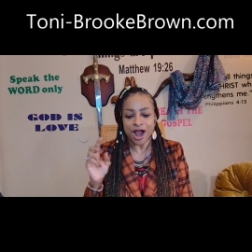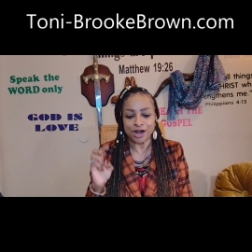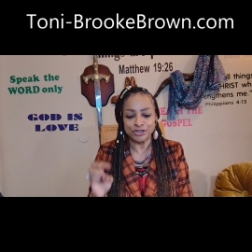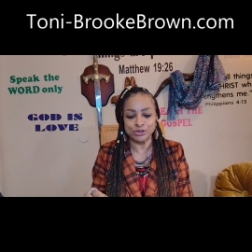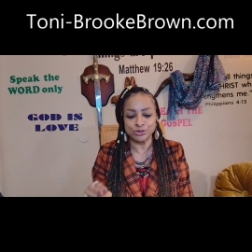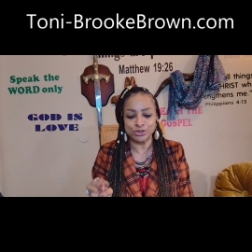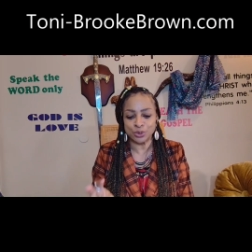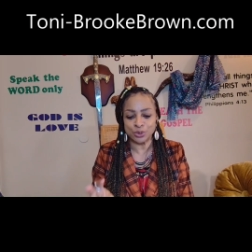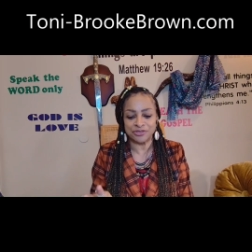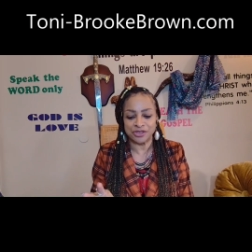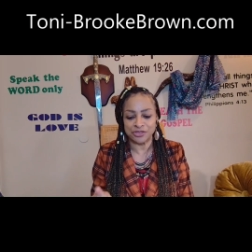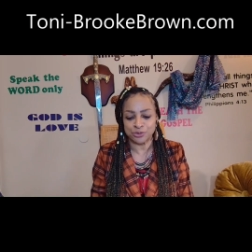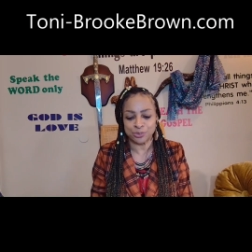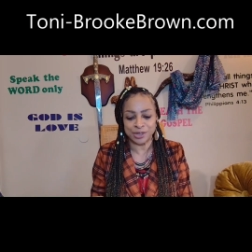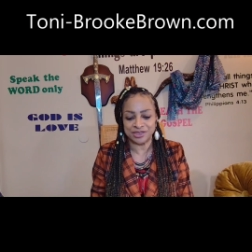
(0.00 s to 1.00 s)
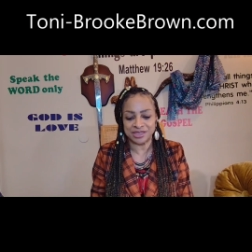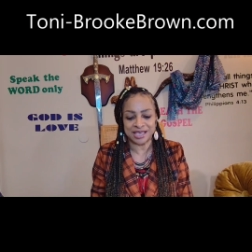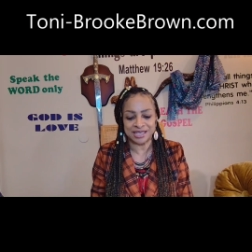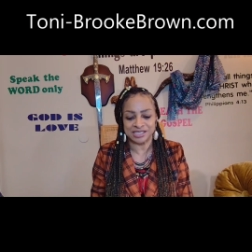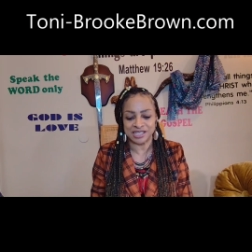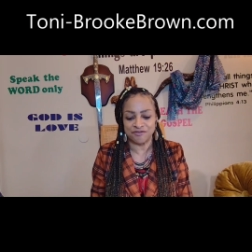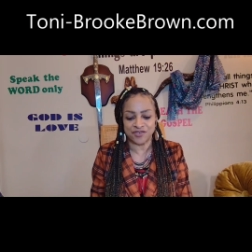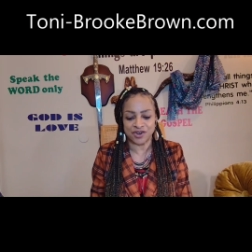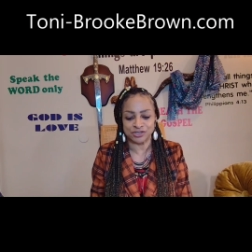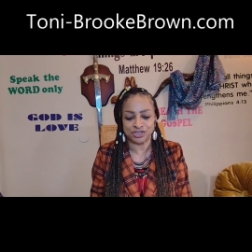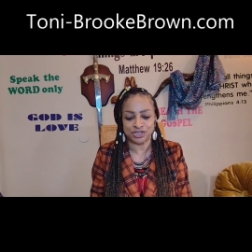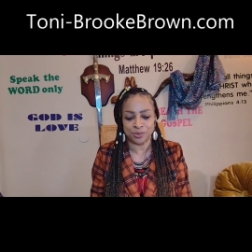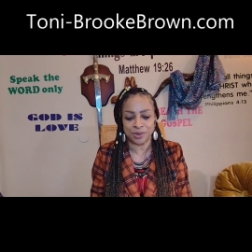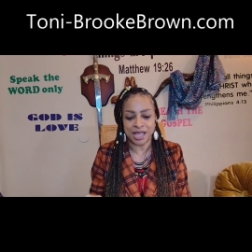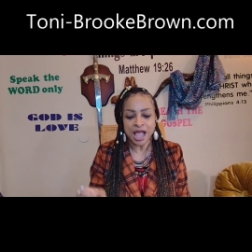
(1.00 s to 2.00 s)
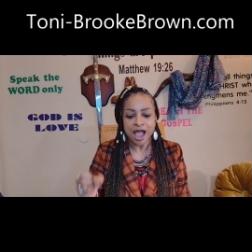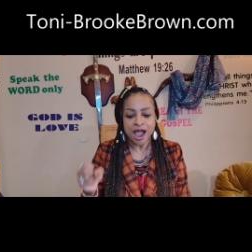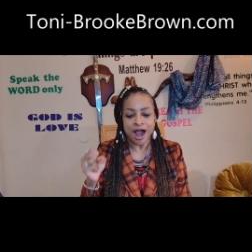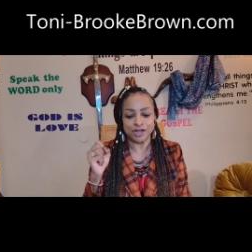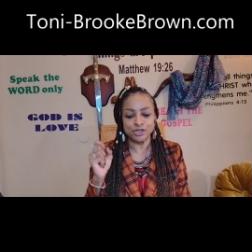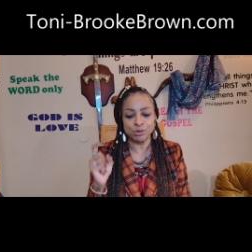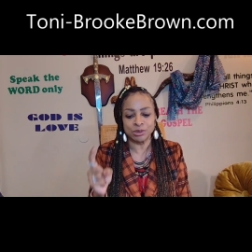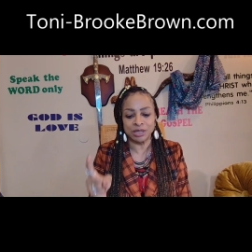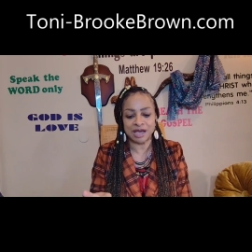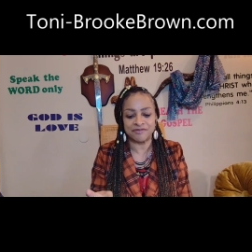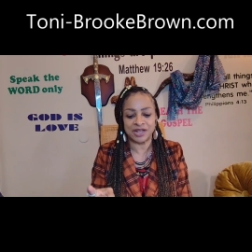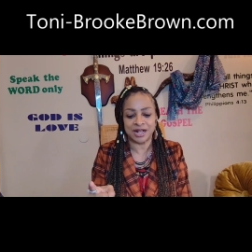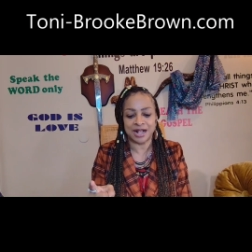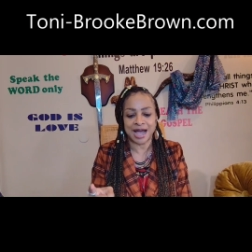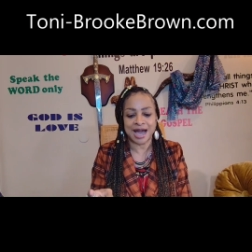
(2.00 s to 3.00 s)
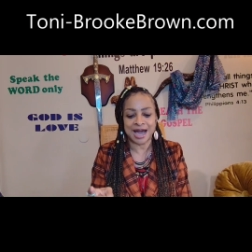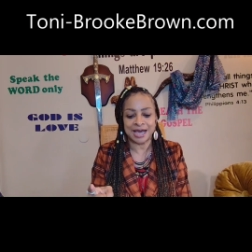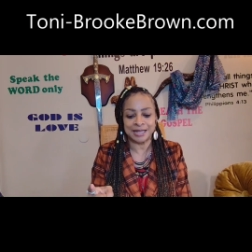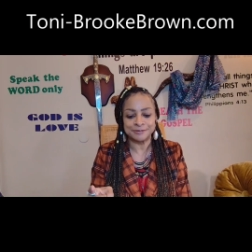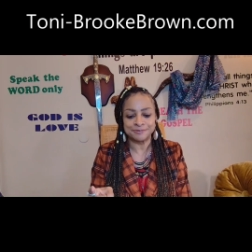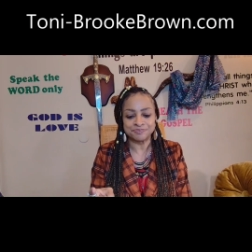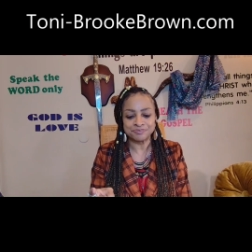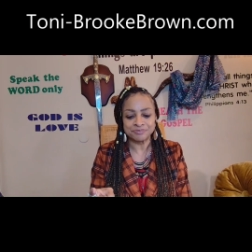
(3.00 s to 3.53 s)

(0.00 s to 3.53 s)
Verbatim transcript: Are you doing the 3 things in verse 3? Are you loving God?